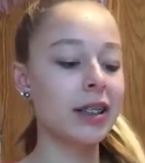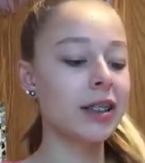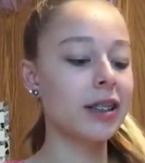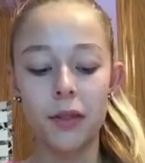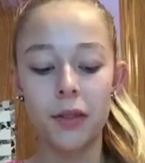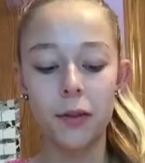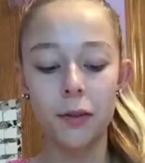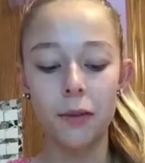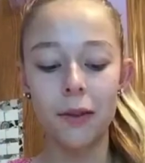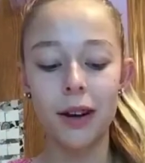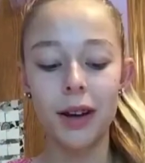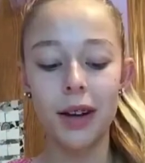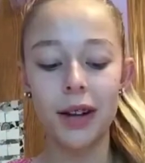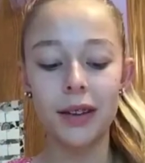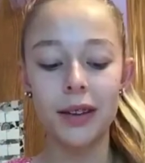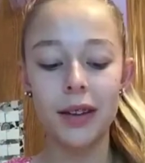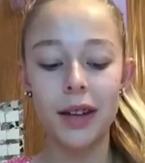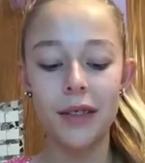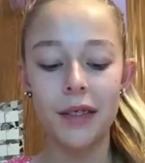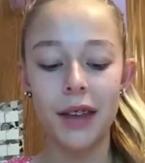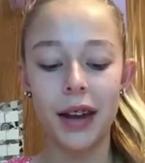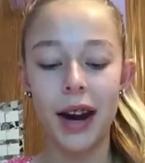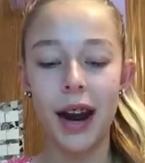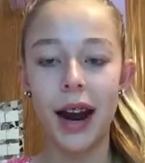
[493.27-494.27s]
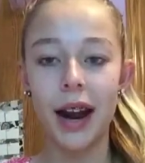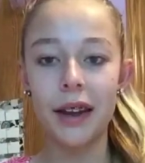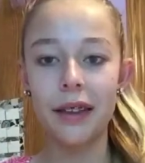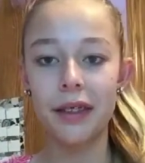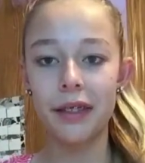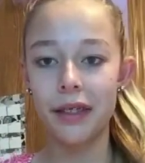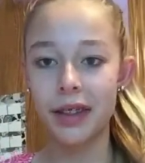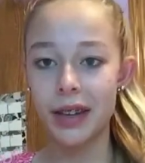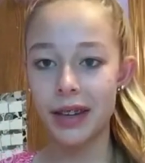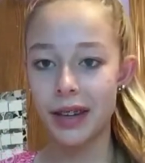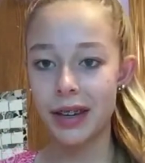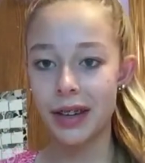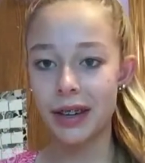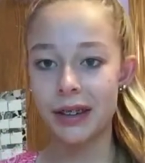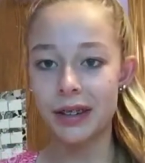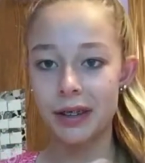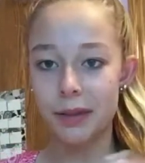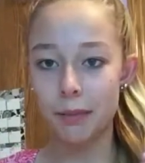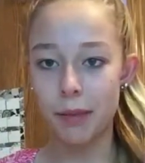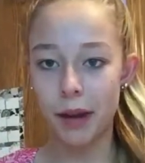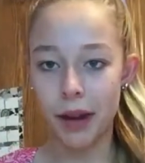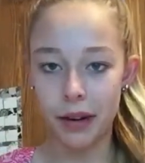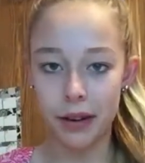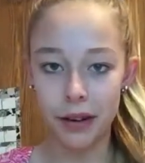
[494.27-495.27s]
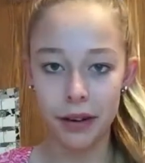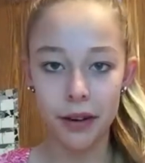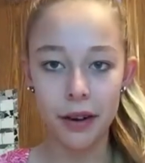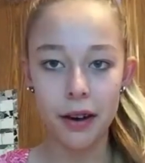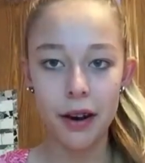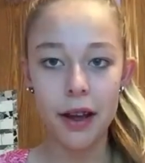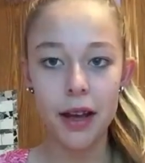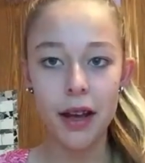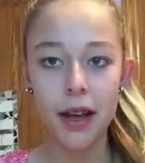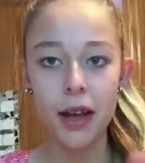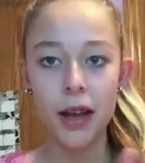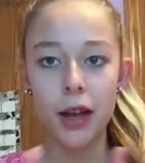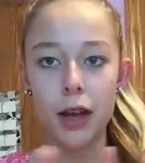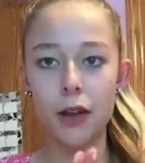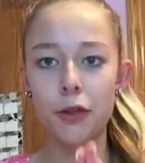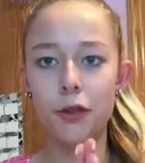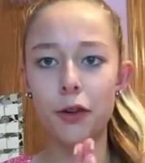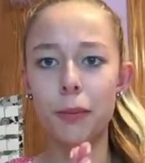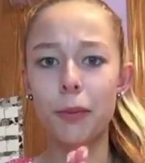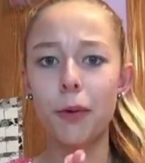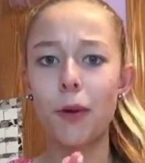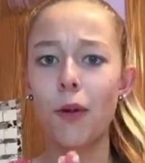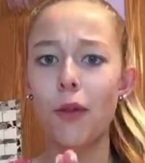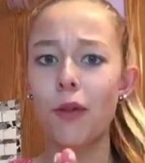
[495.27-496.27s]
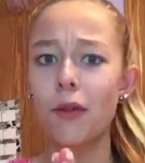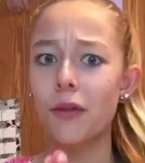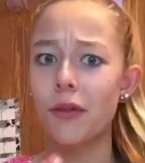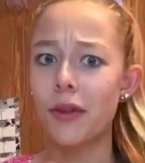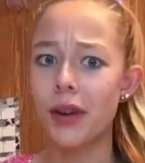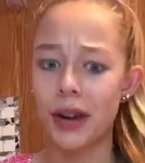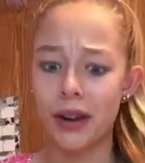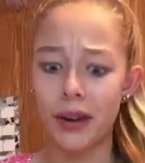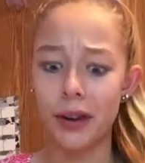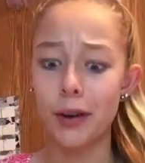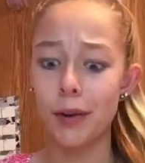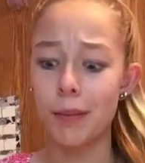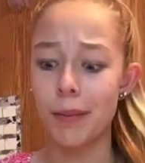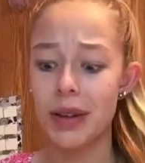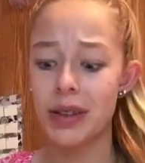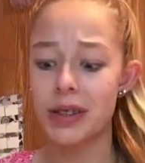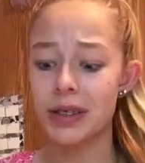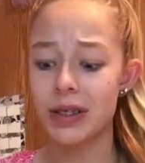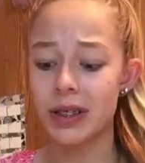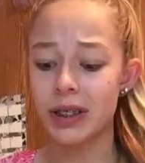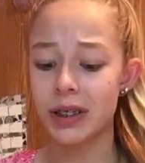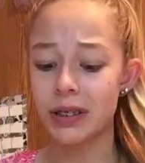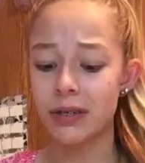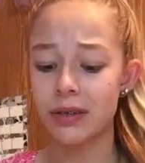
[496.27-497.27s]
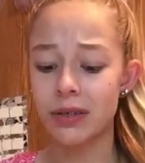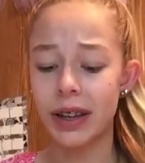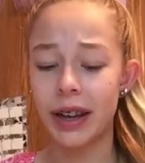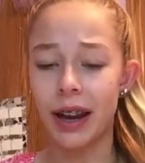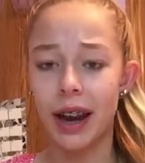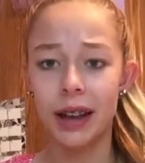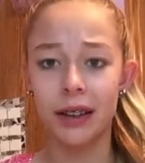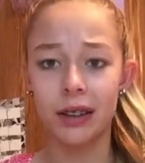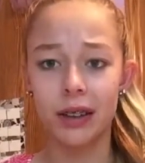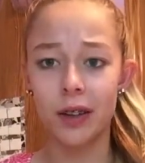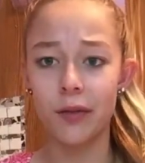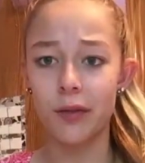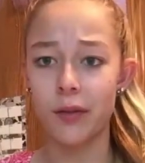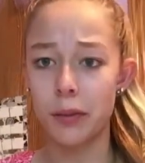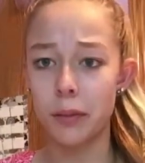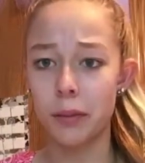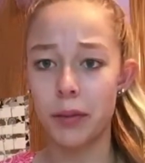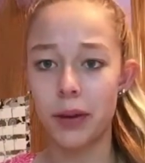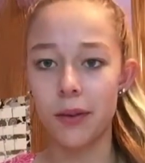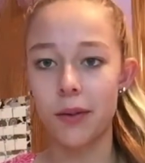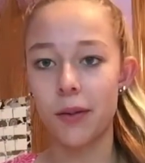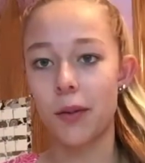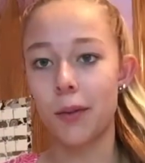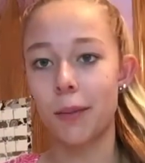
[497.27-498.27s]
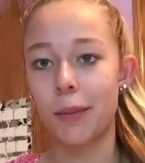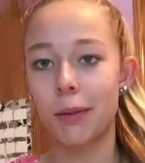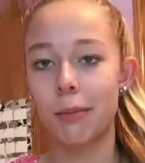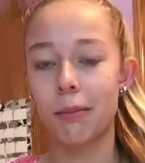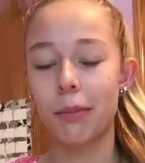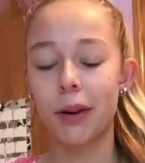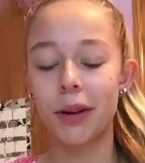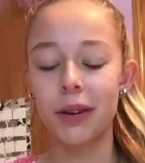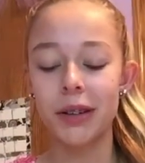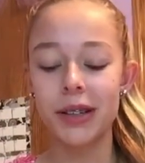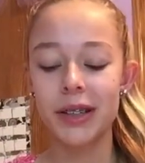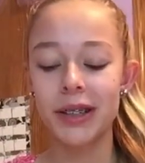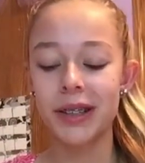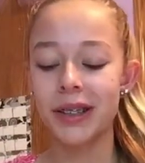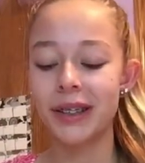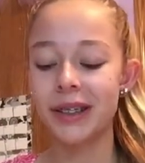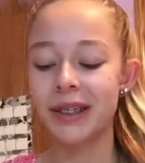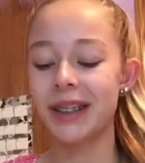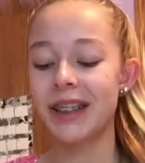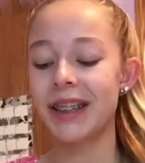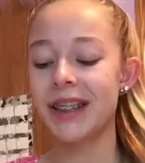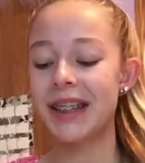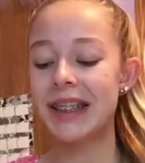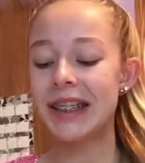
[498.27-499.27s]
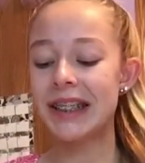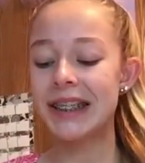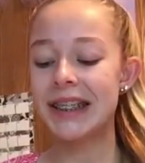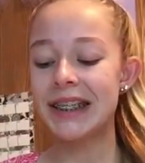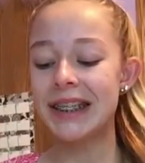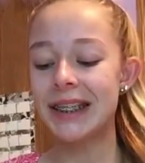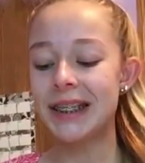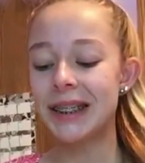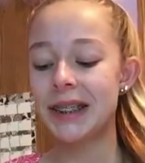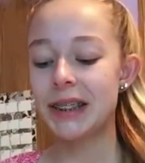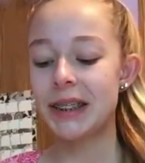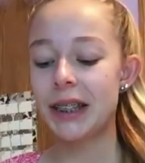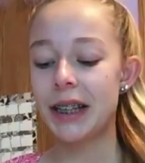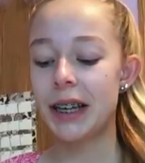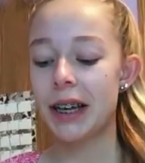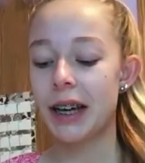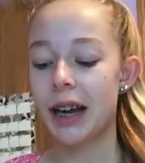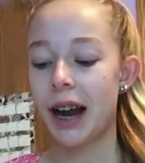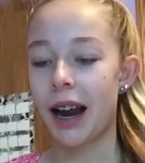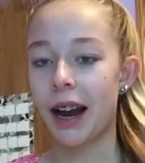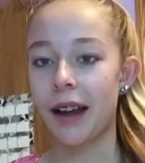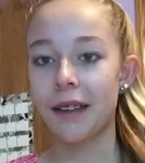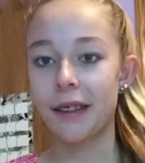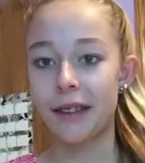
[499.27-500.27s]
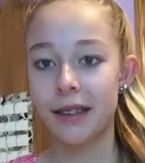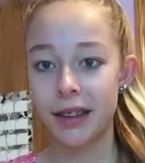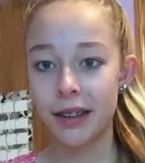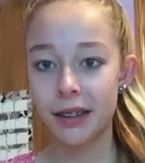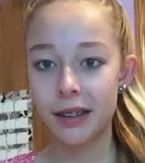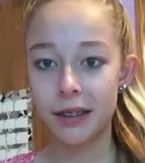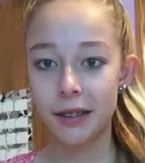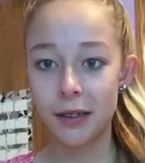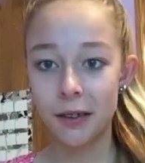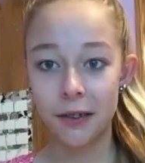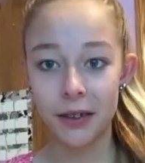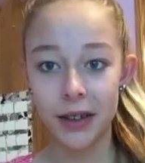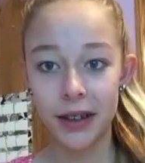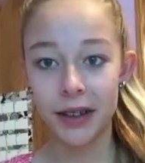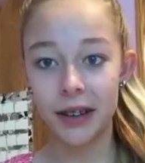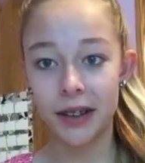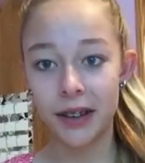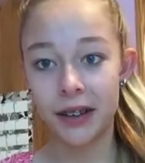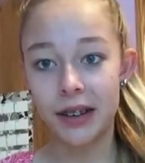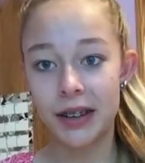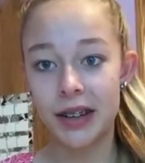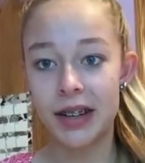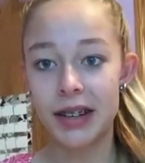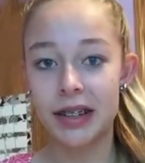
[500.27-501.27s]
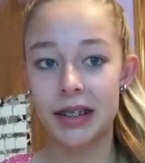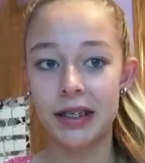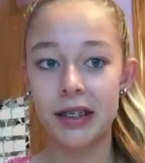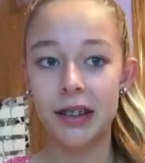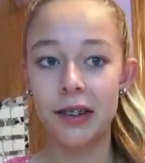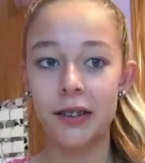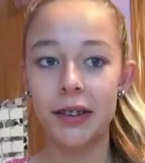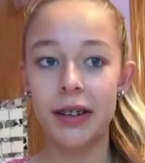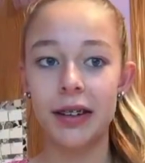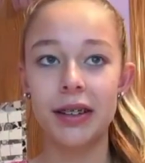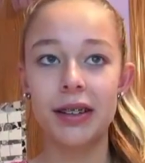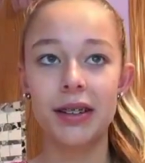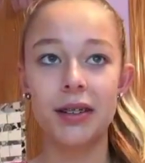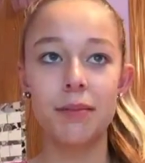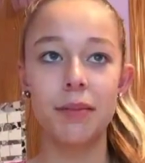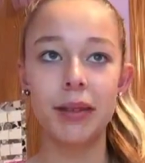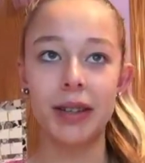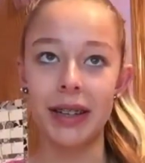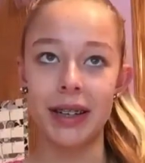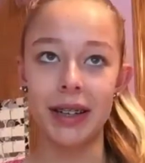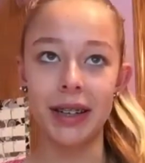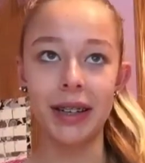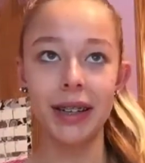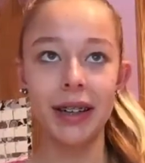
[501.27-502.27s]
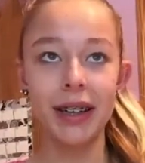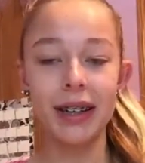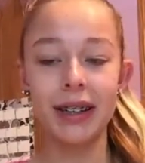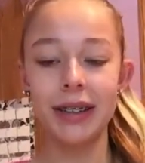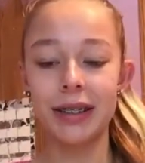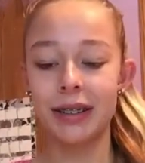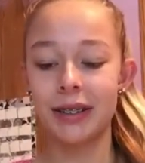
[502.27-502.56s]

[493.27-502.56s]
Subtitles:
The one that I think is better, and they're both very amazing, like, I love them both, but personally I think the winner is going to be